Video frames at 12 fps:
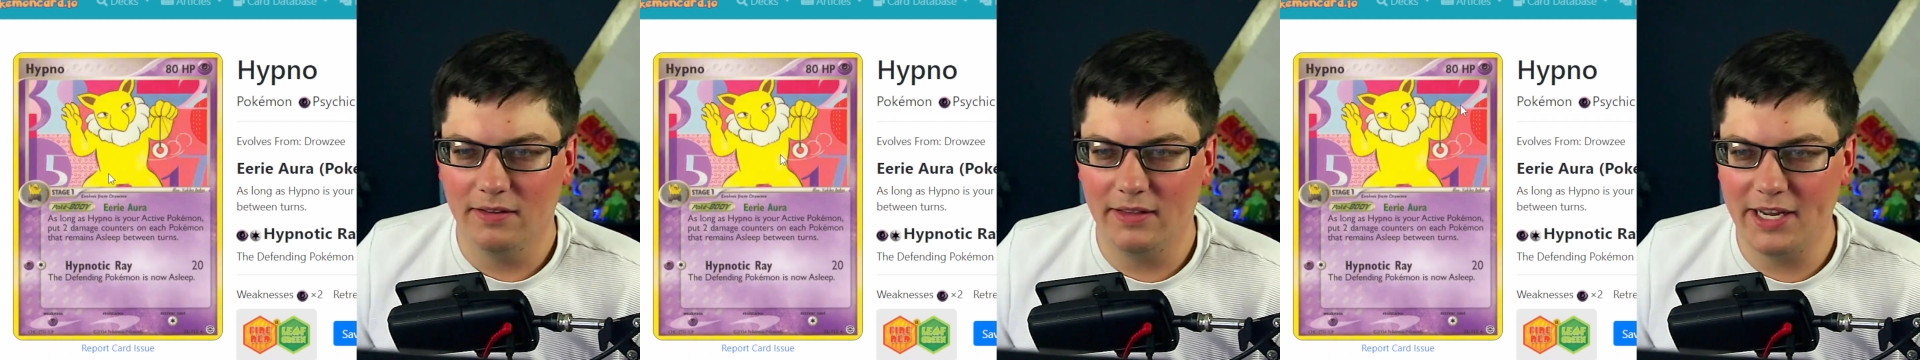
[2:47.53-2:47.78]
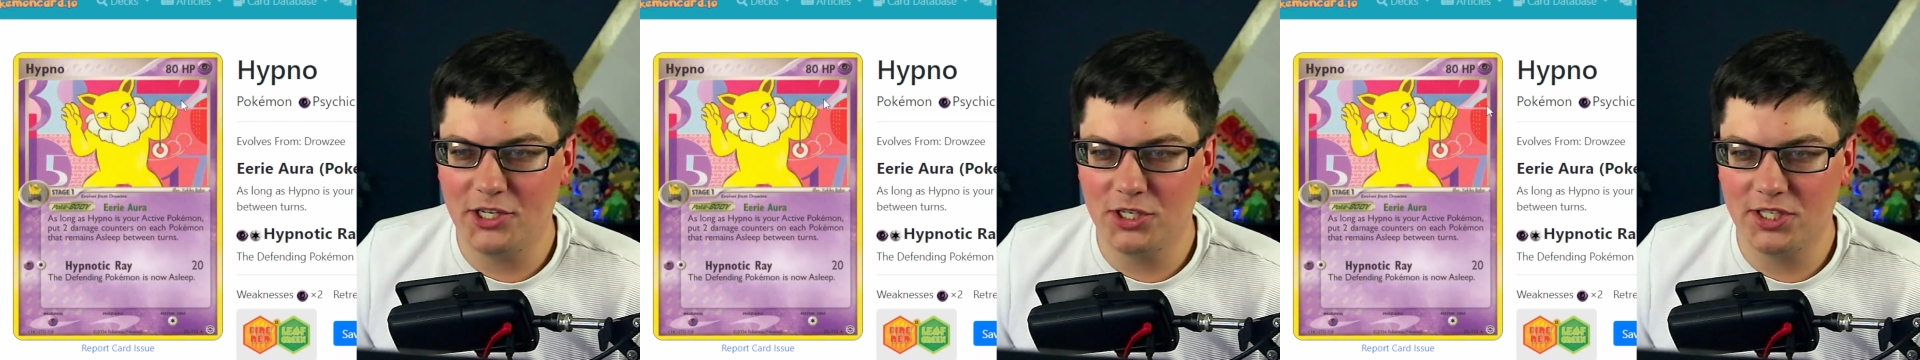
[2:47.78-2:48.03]

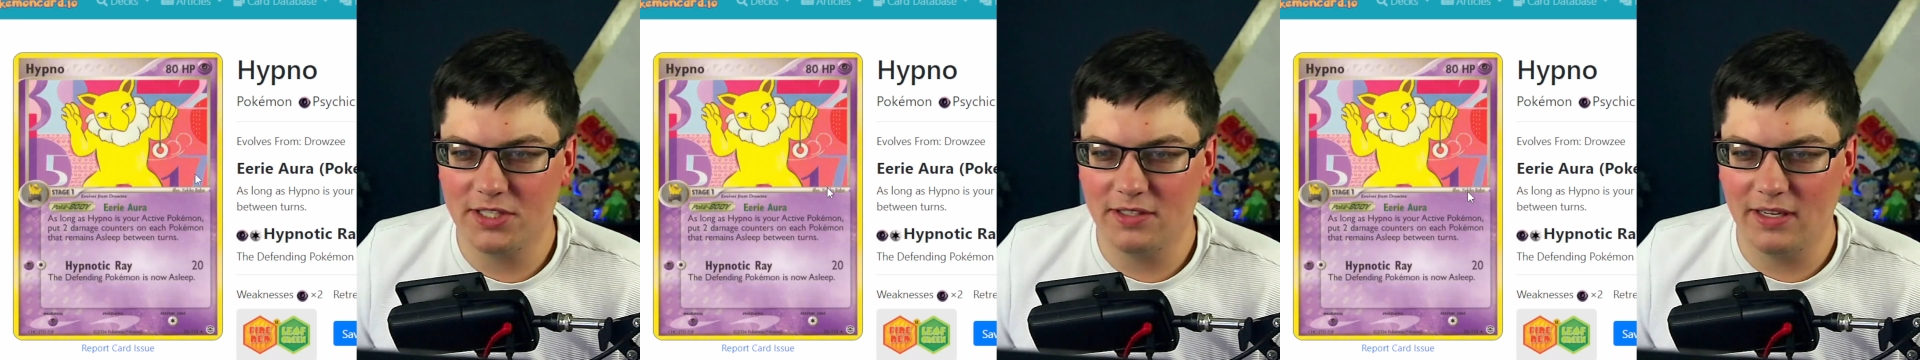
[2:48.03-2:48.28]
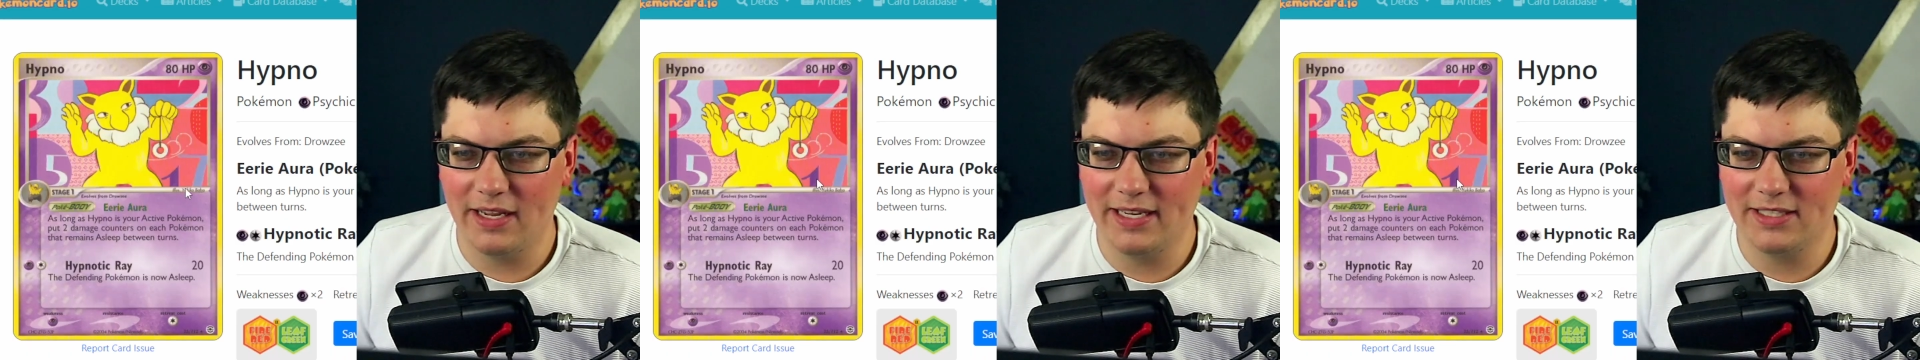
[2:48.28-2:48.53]

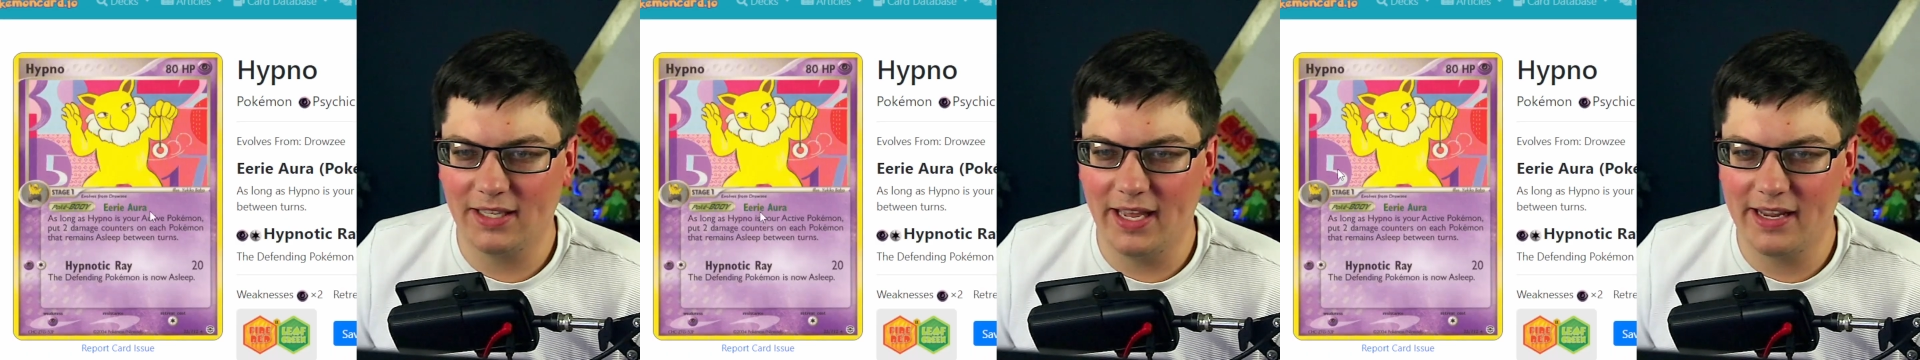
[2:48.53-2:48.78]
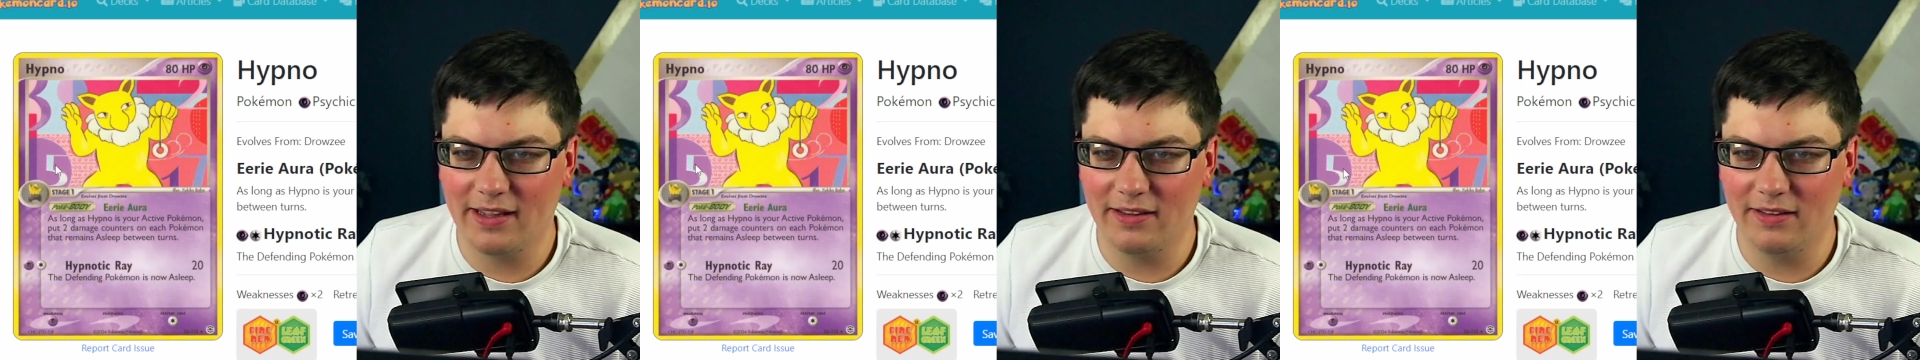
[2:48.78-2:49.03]
It's
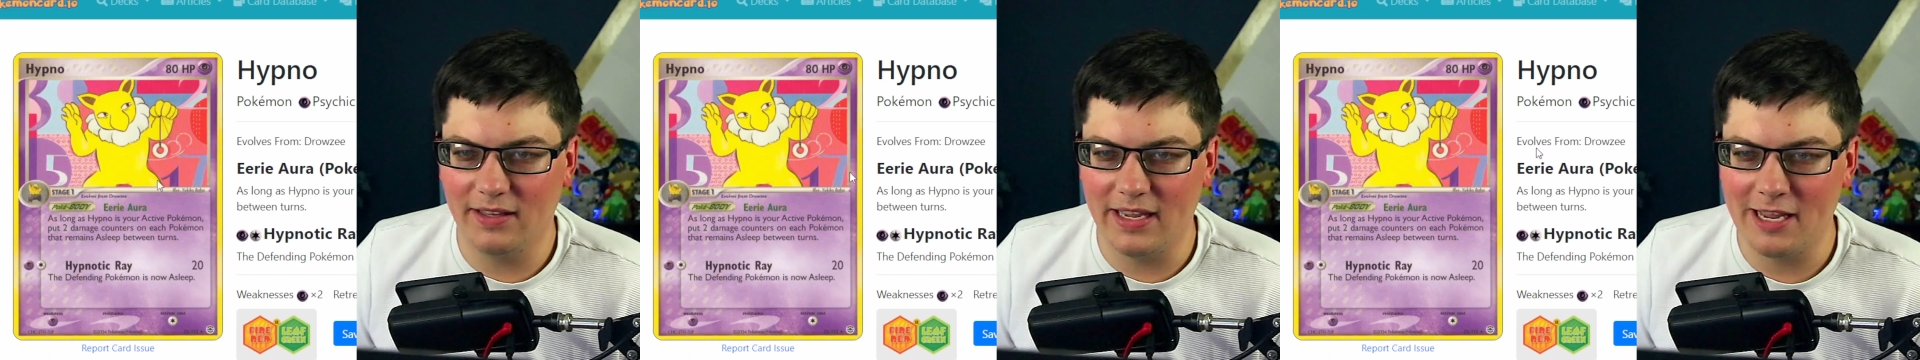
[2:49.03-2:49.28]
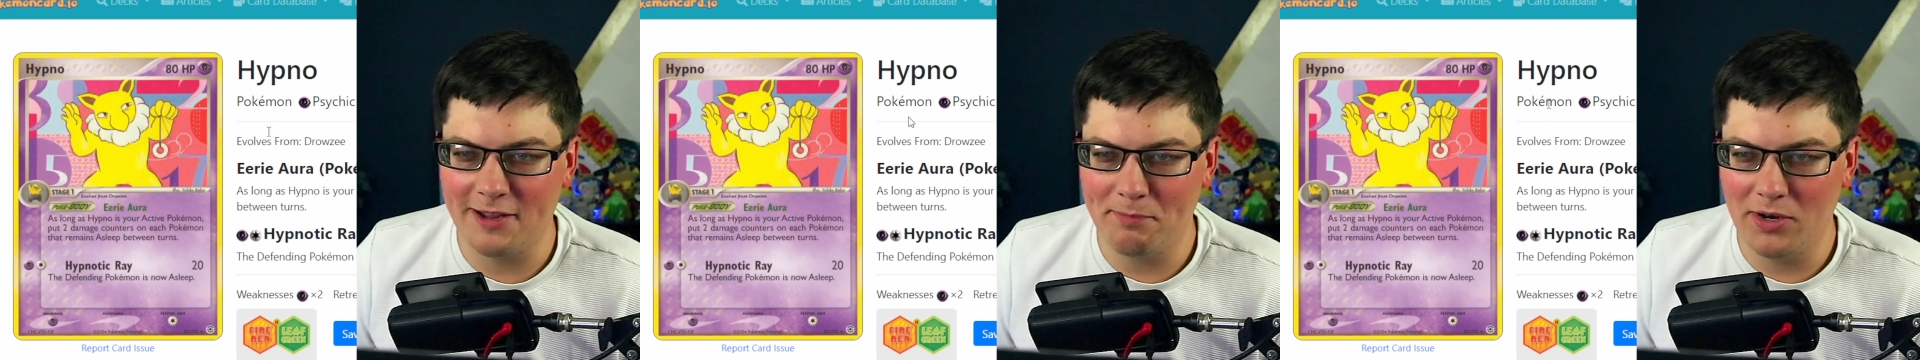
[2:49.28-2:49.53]
like the
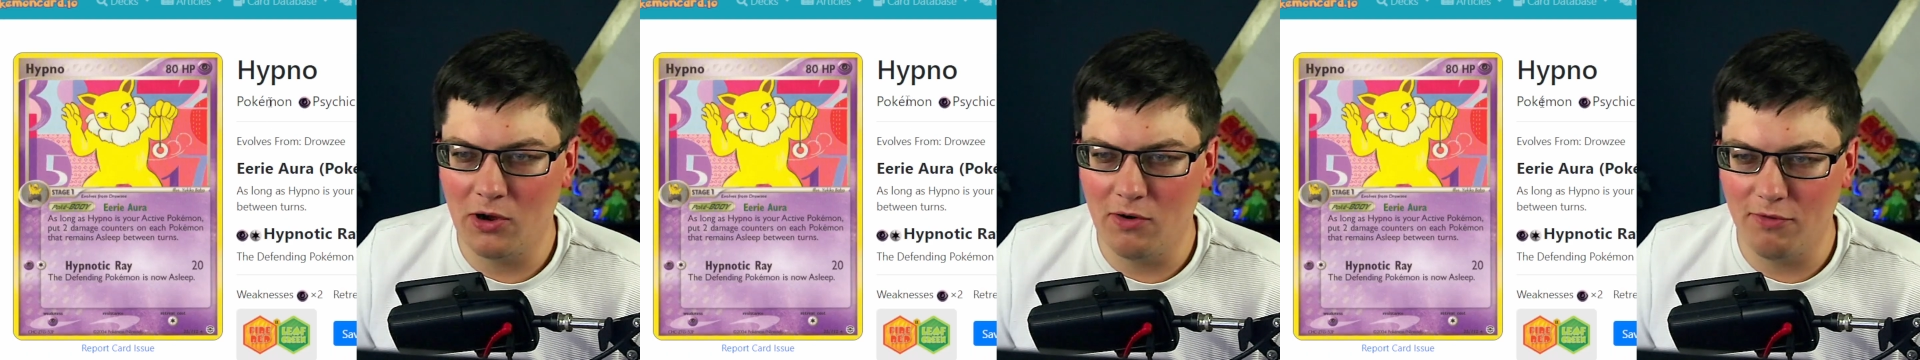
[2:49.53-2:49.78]
Hypno